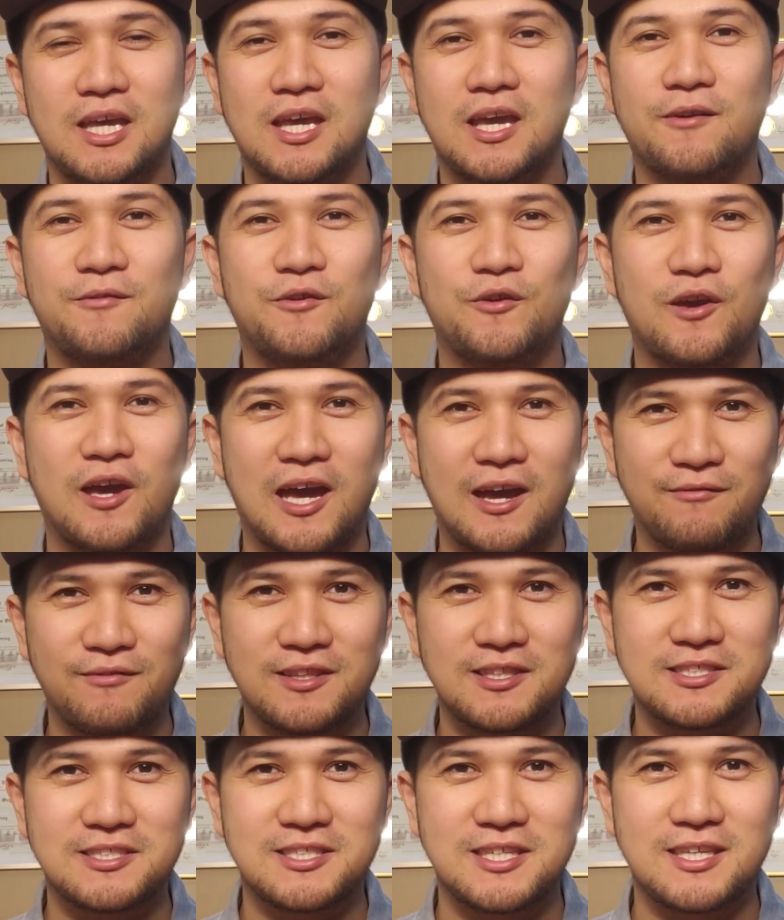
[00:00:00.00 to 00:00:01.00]
If you
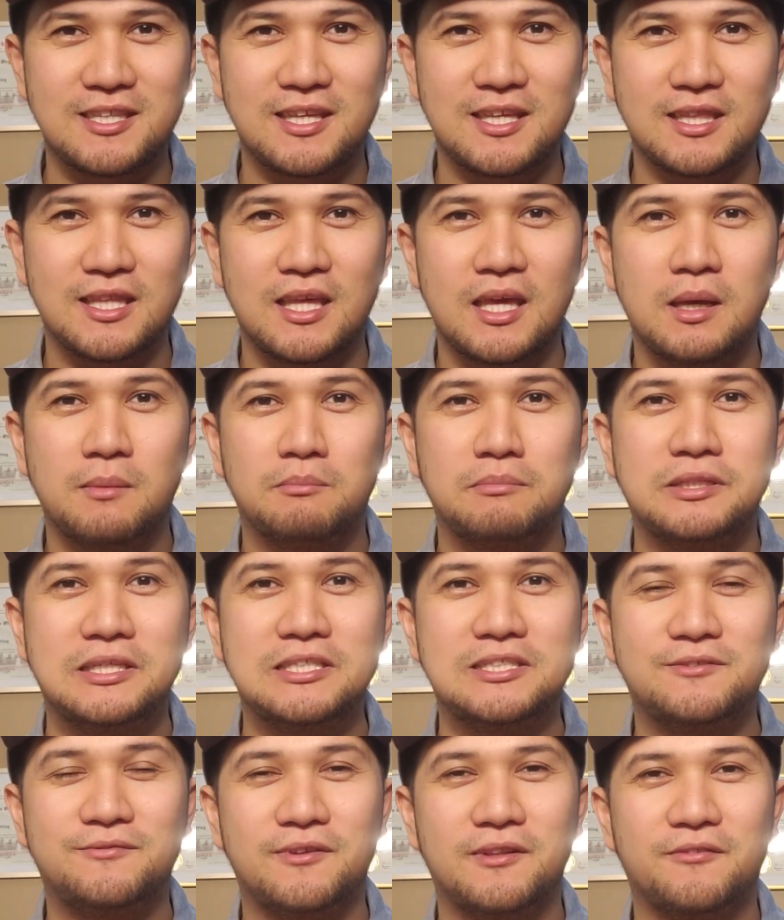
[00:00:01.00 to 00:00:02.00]
haven't seen it,
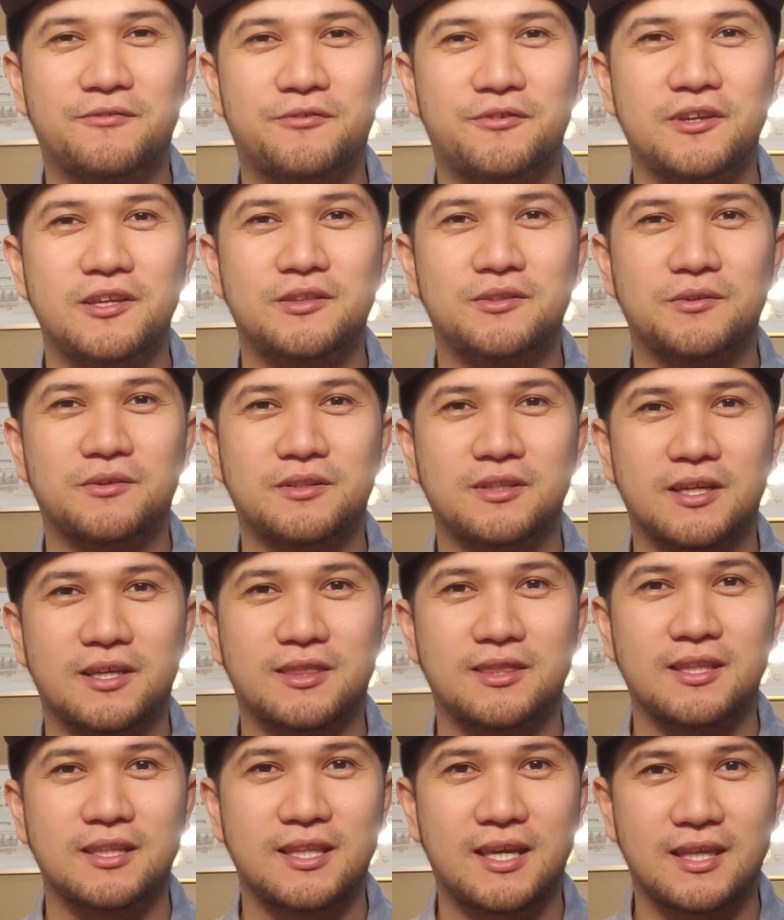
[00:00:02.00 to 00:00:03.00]
please feel free to click
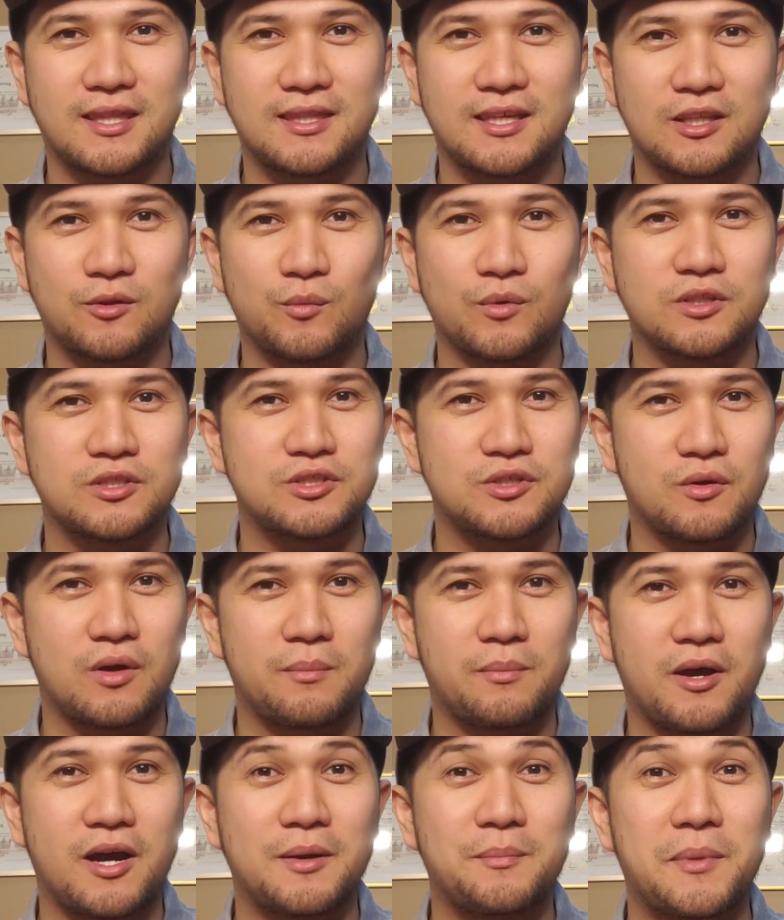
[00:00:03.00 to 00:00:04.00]
the link that will show
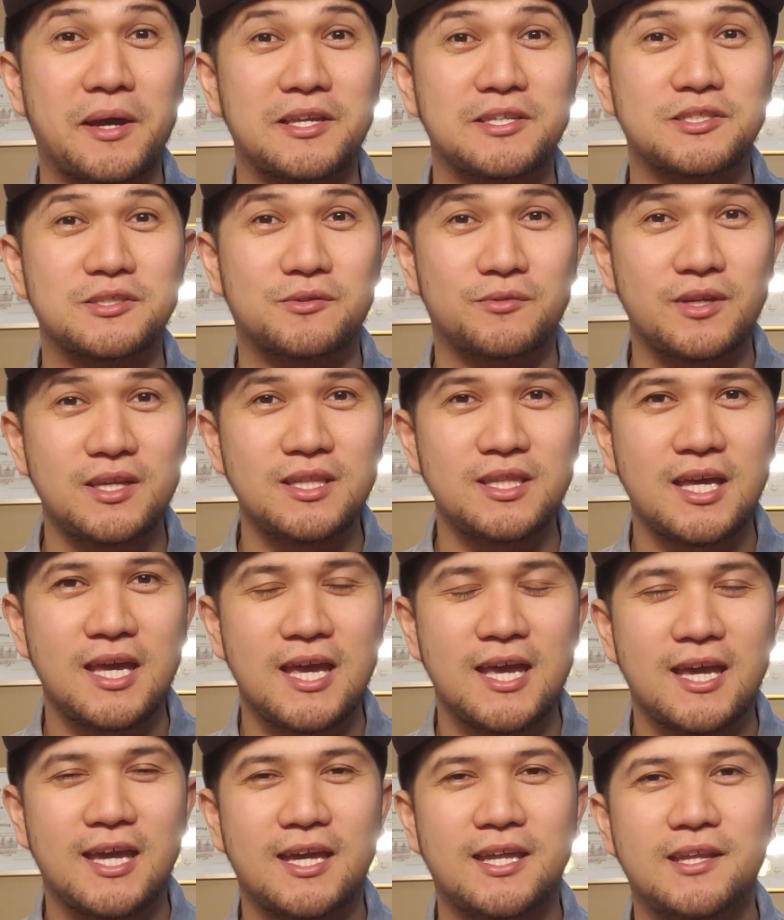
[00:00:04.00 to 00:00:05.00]
up on my screen
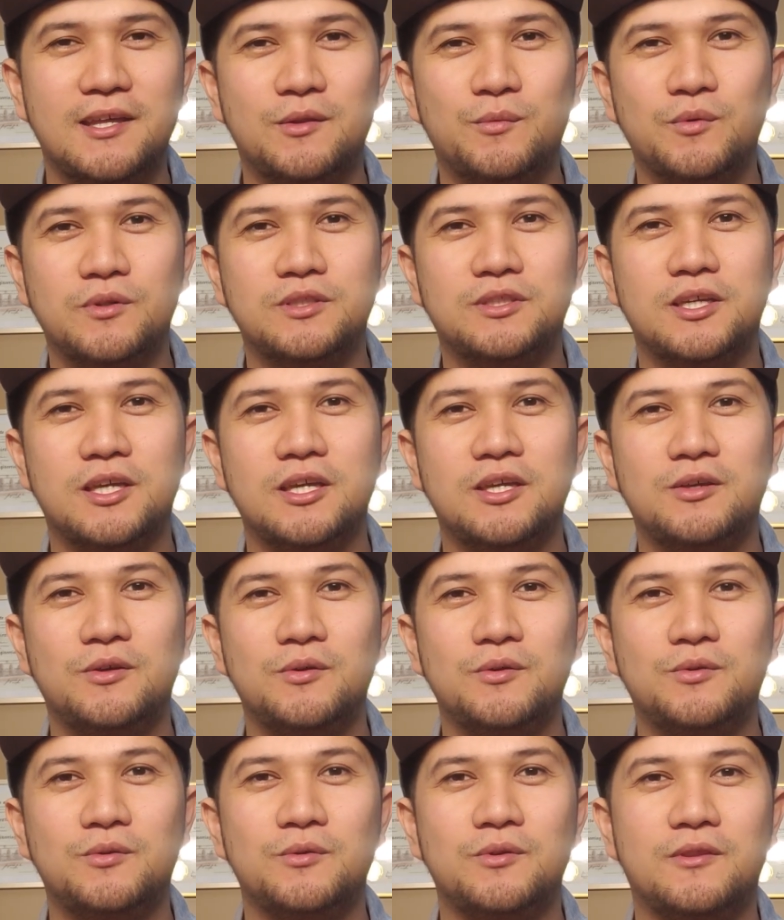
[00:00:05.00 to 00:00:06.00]
and it will take
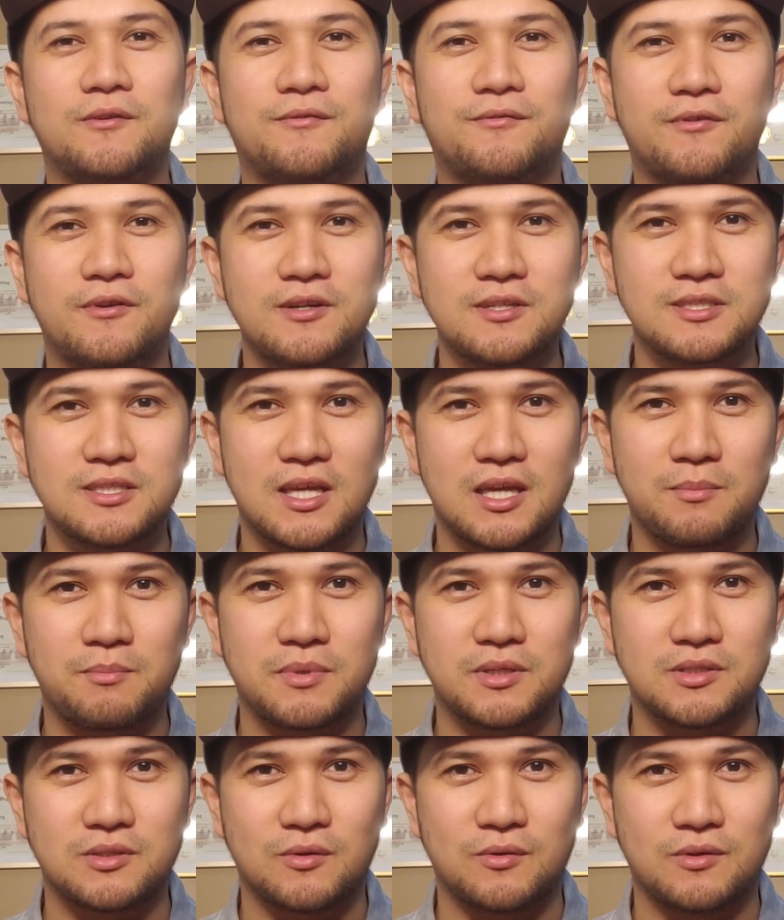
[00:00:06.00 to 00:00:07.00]
you to the first
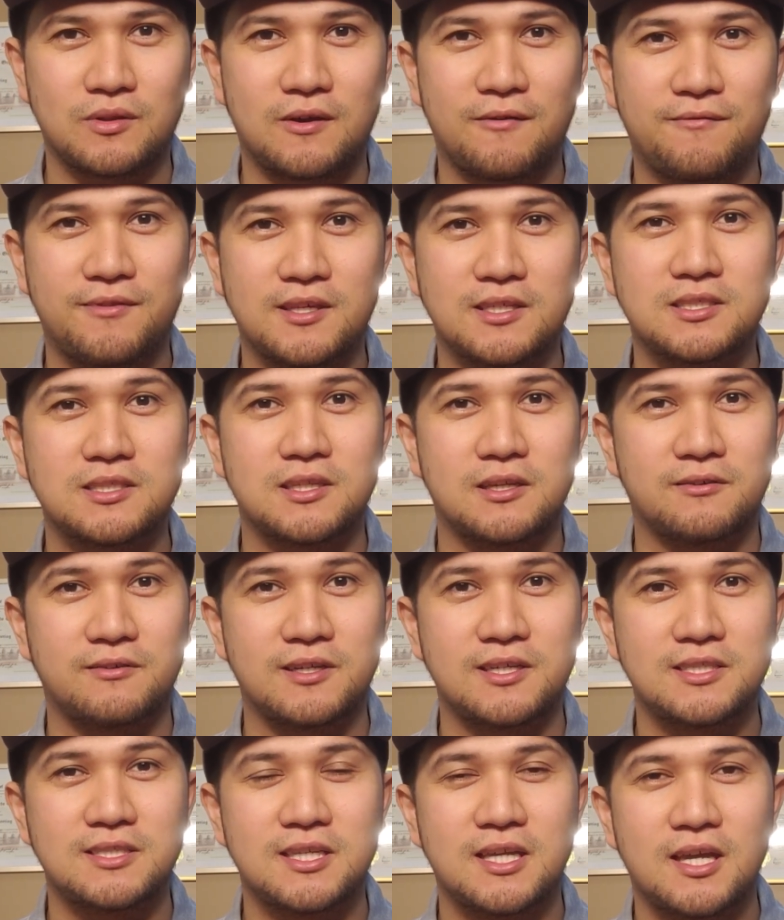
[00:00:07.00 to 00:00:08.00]
episode of this
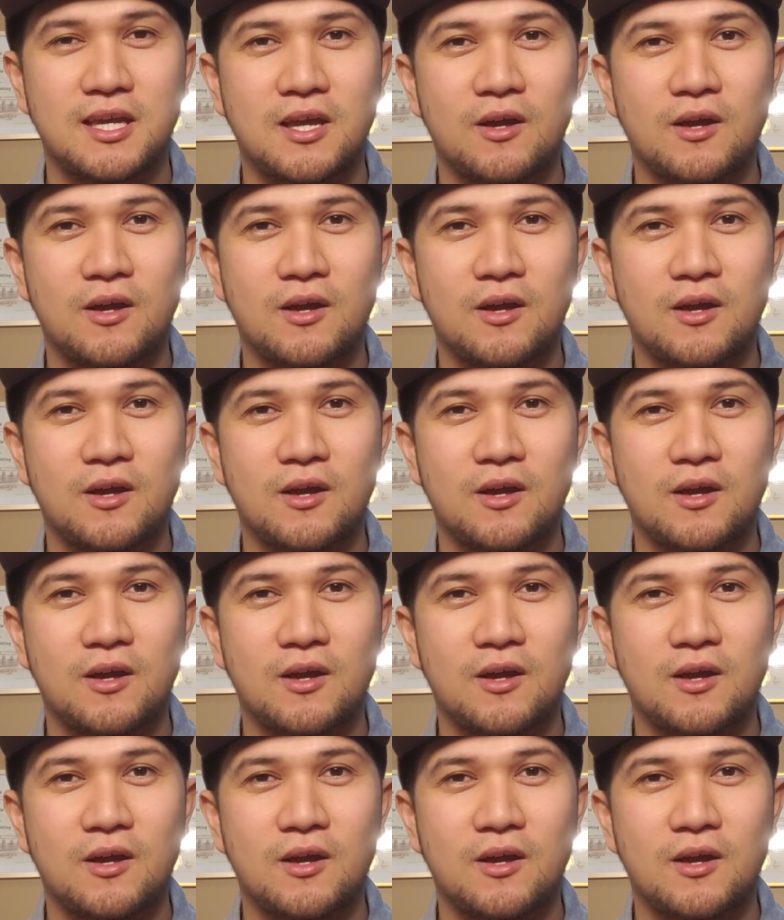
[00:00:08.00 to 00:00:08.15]
series,